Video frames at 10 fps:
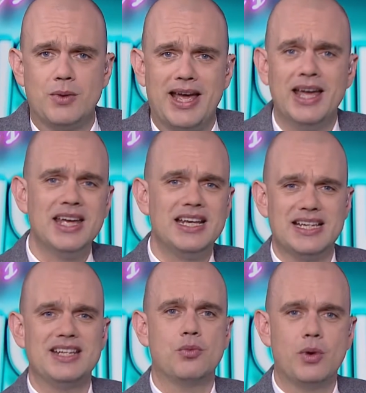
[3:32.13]
where
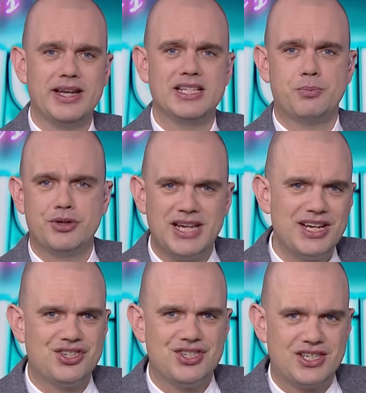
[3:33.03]
he's in the witness
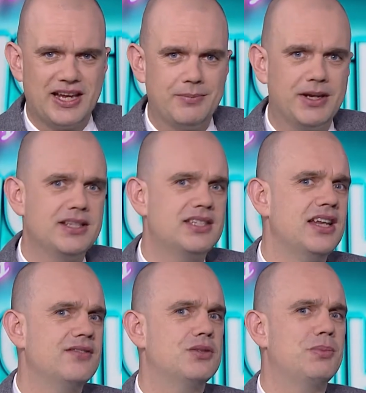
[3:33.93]
protection scheme and
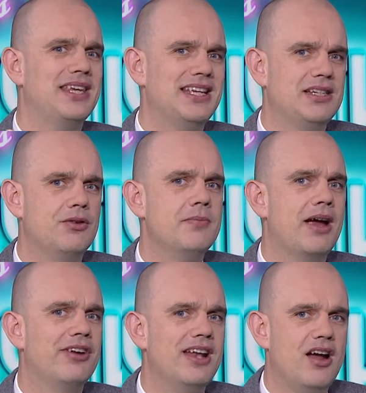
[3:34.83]
instead of spaghetti with
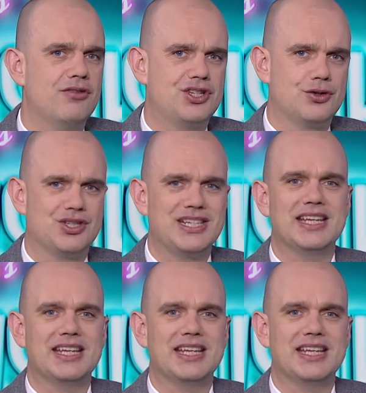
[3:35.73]
marinara sauce,